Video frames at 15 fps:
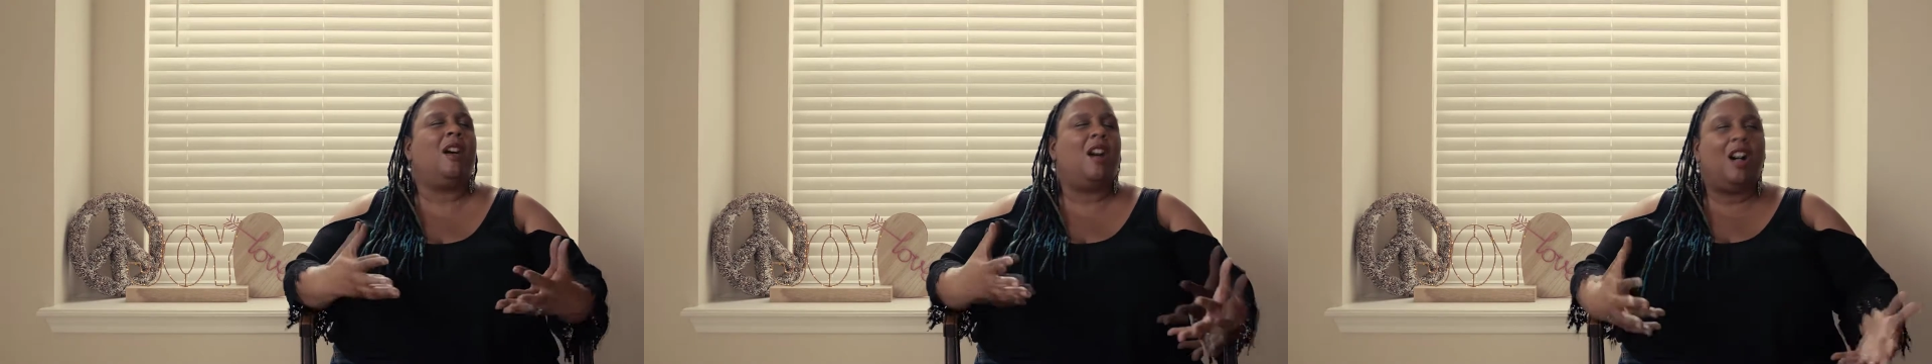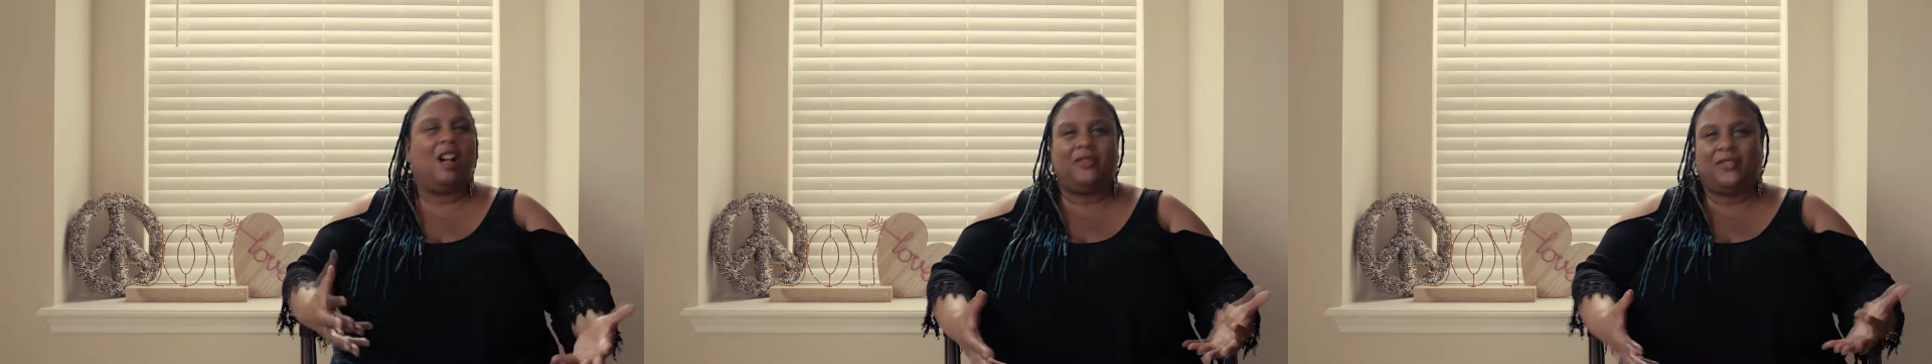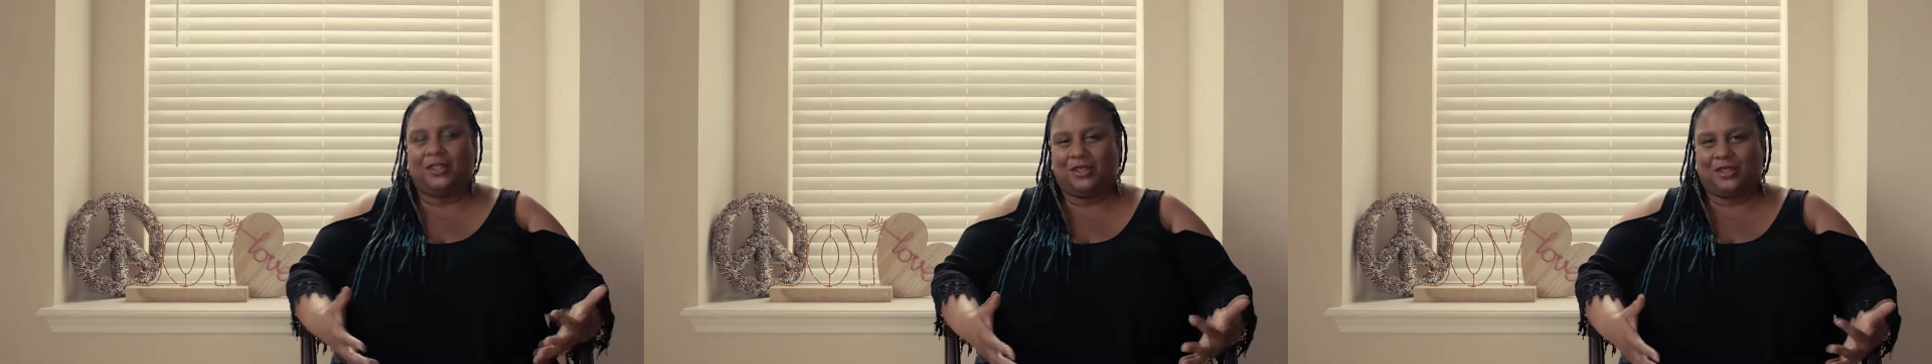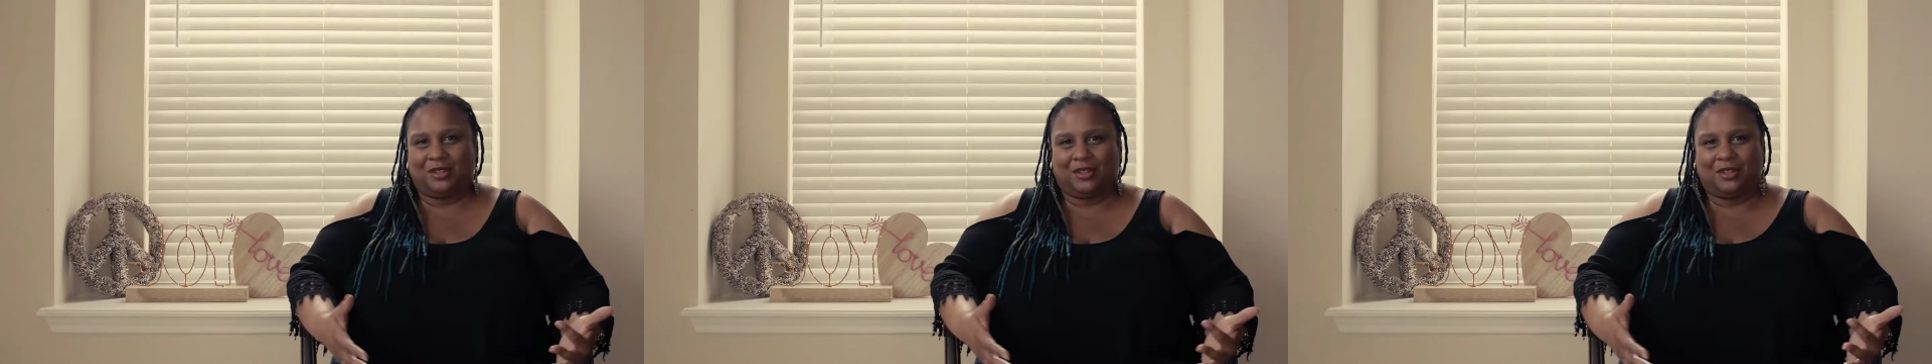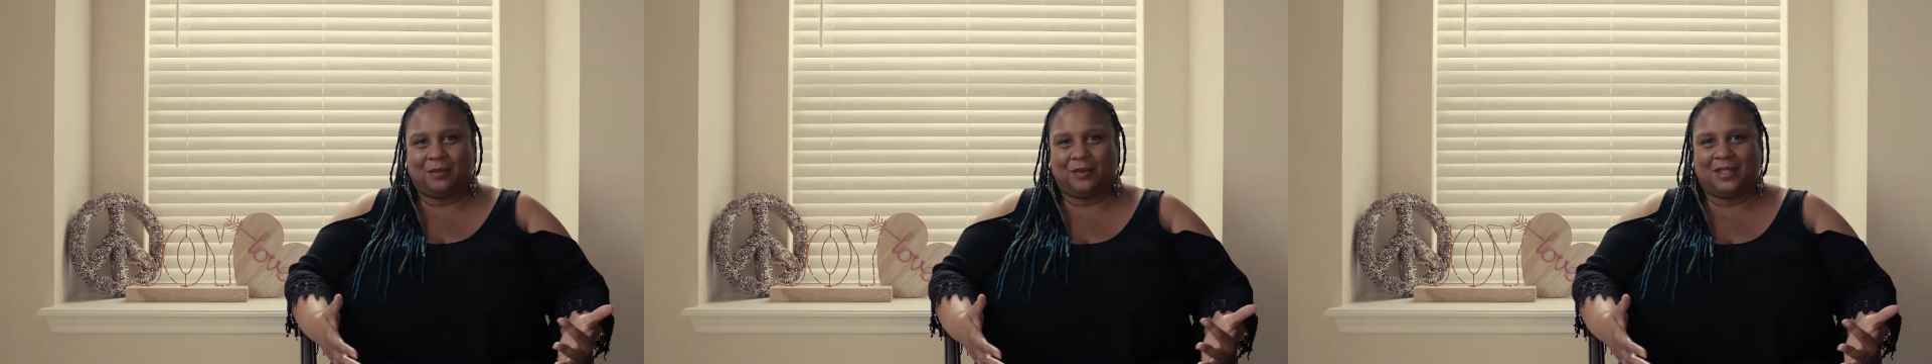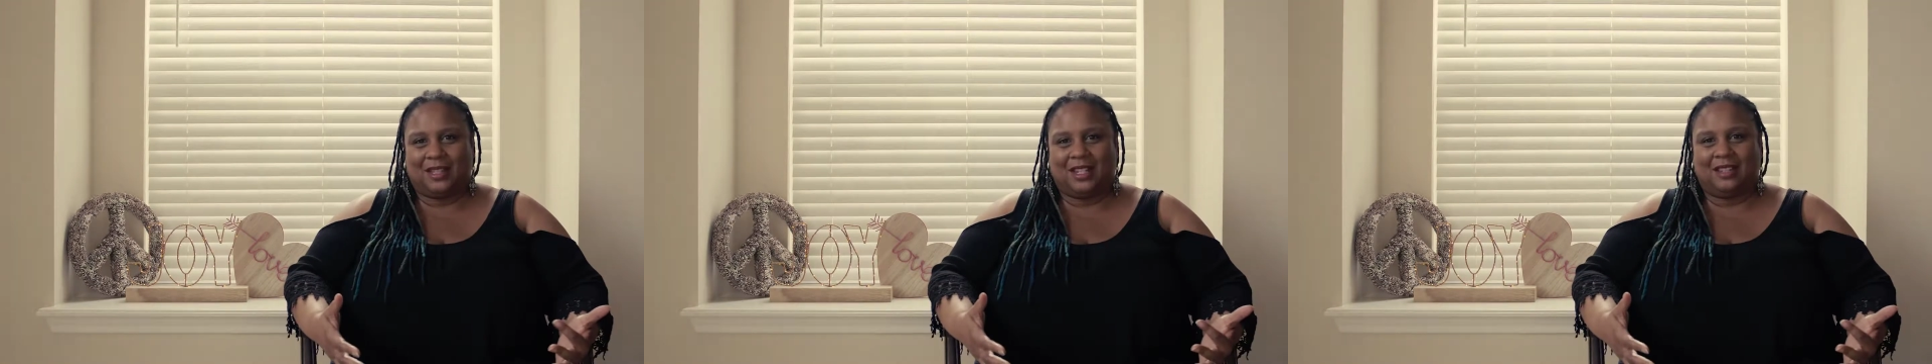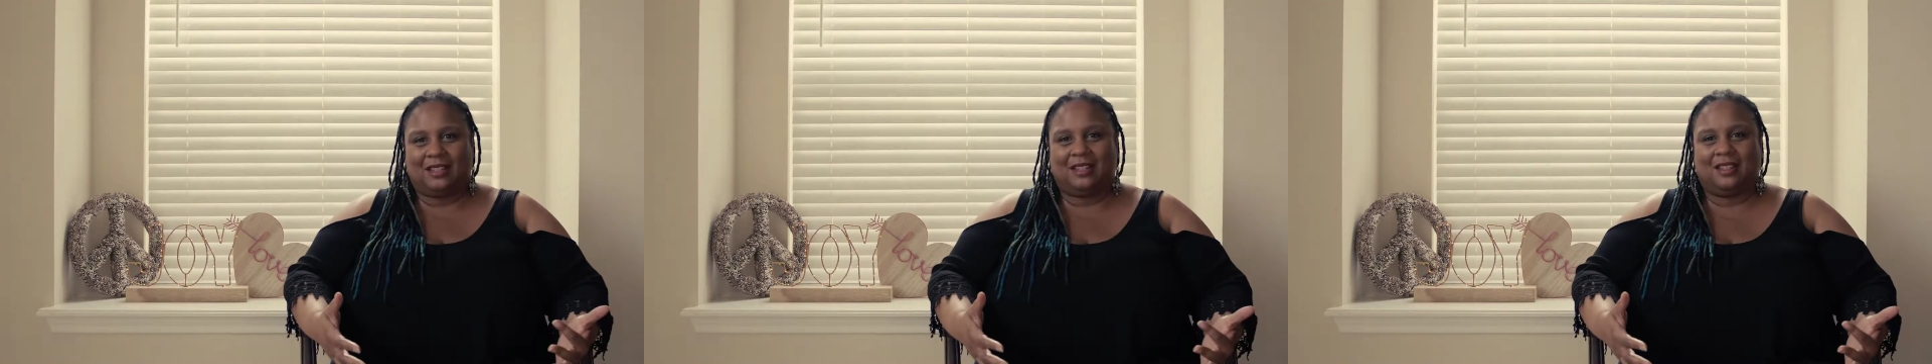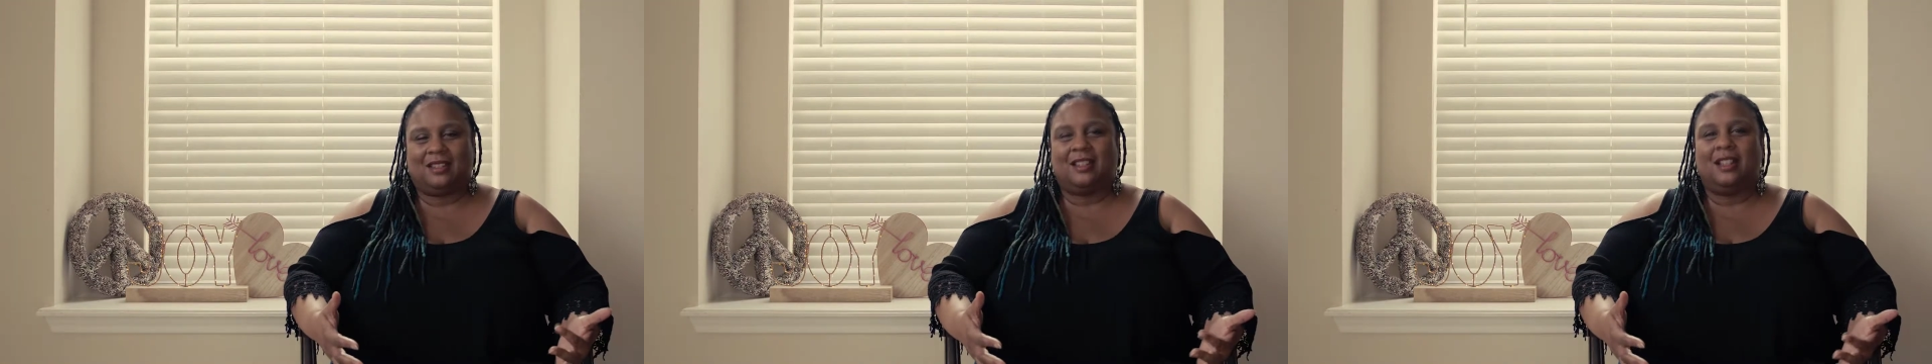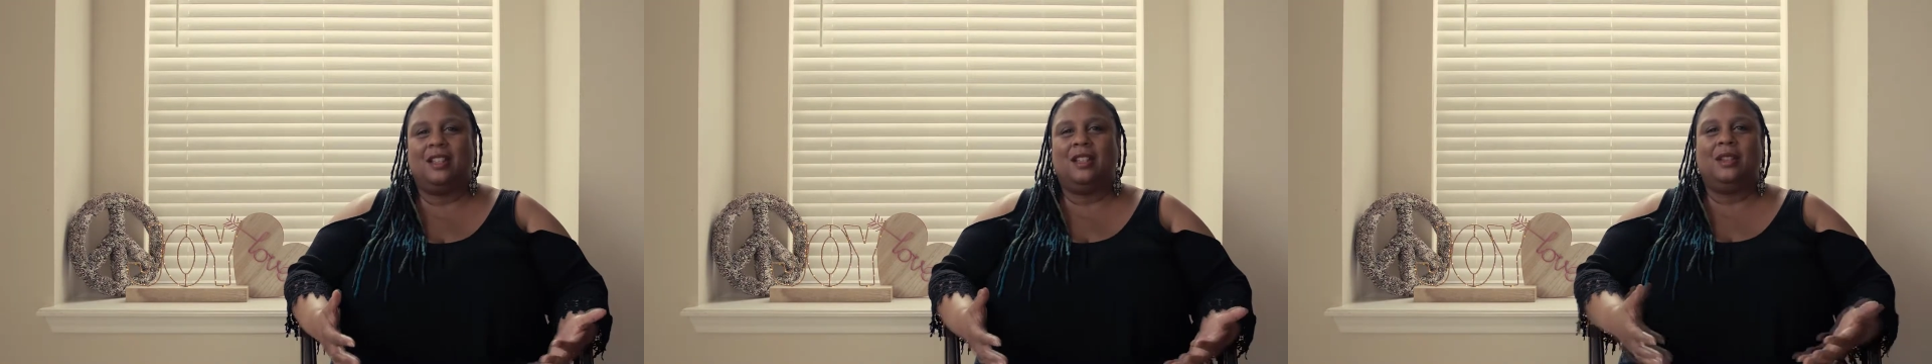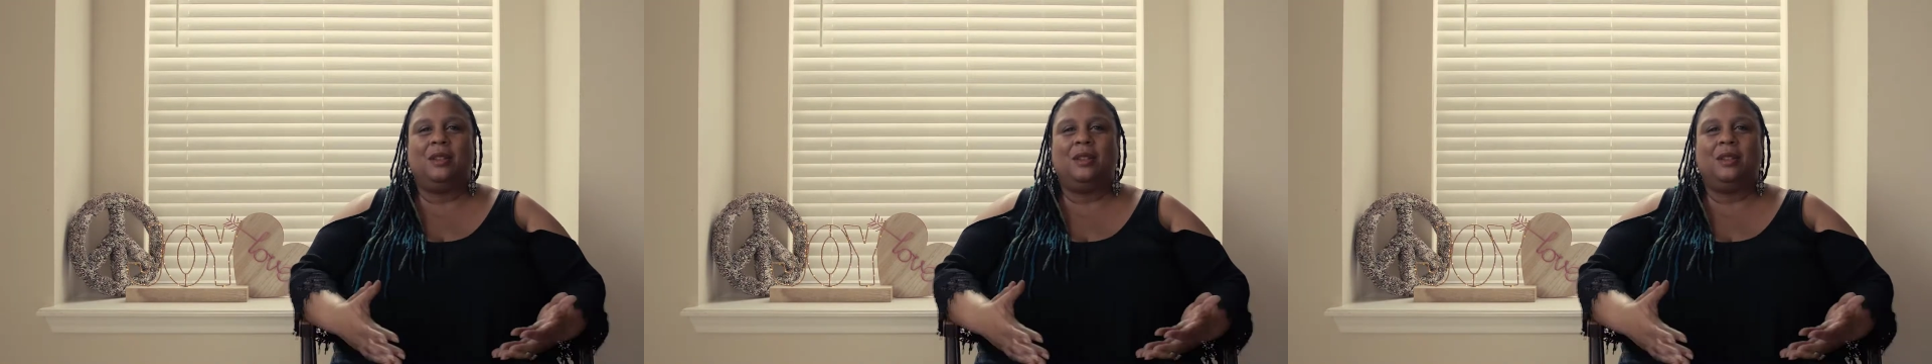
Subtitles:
awful circumstances